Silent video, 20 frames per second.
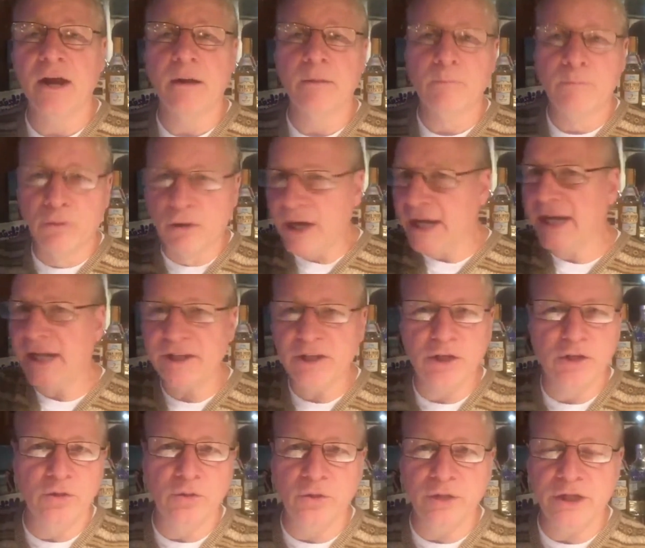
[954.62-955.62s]
Bring in the
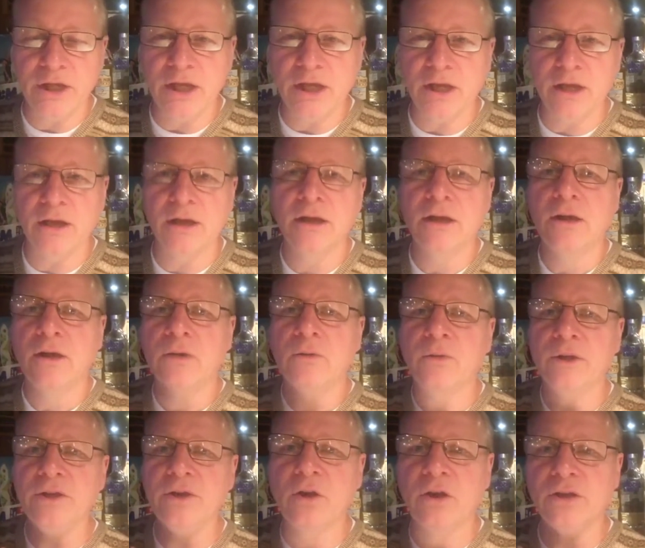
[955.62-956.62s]
new year
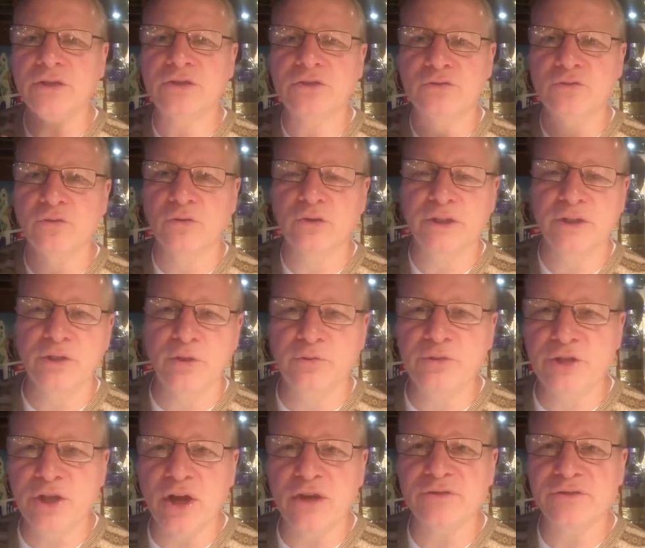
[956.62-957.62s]
with yours truly, New
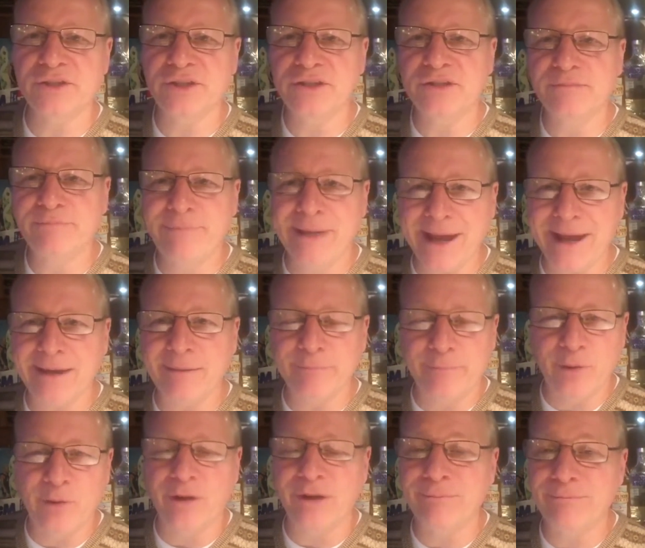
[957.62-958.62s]
Jersey's bad
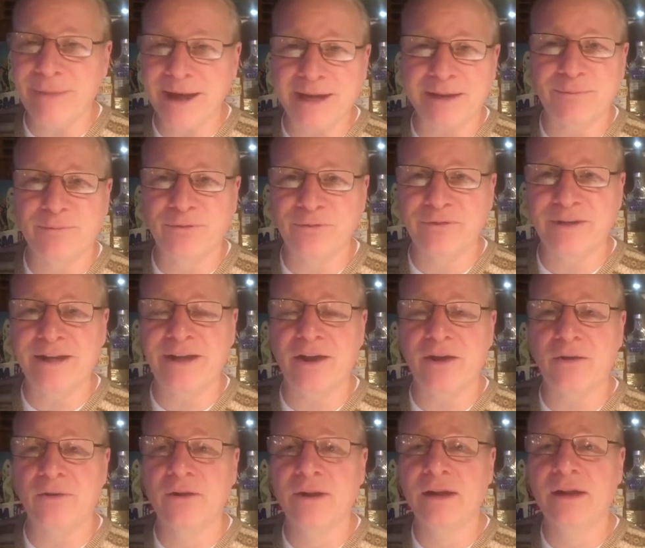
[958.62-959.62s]
boy, Mike
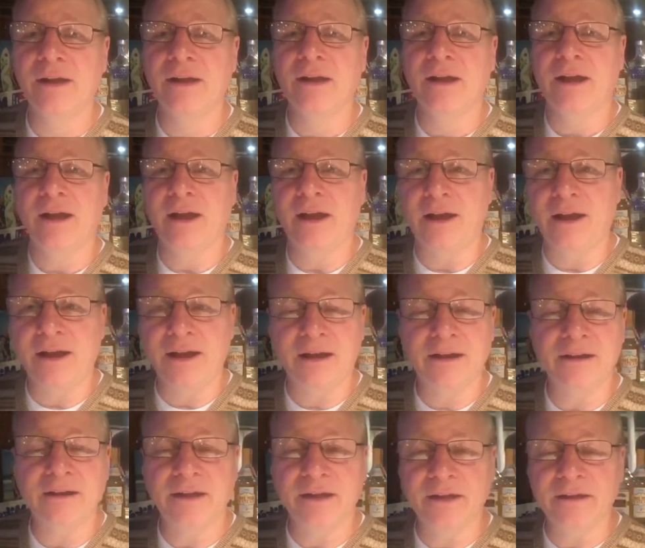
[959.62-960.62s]
Marino,
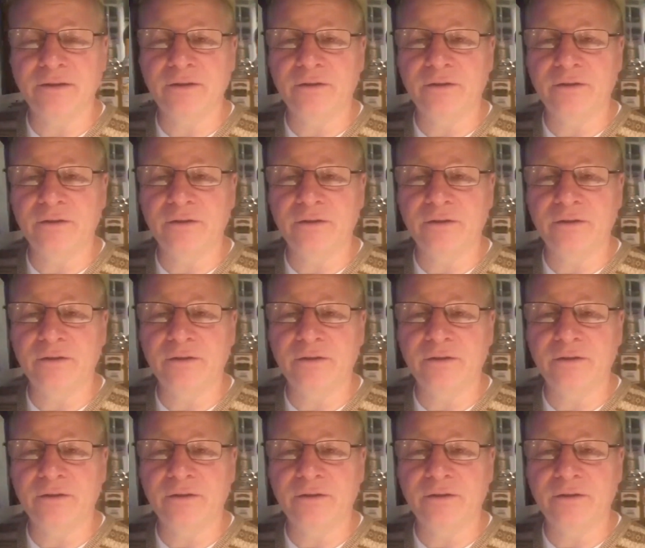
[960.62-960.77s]
and New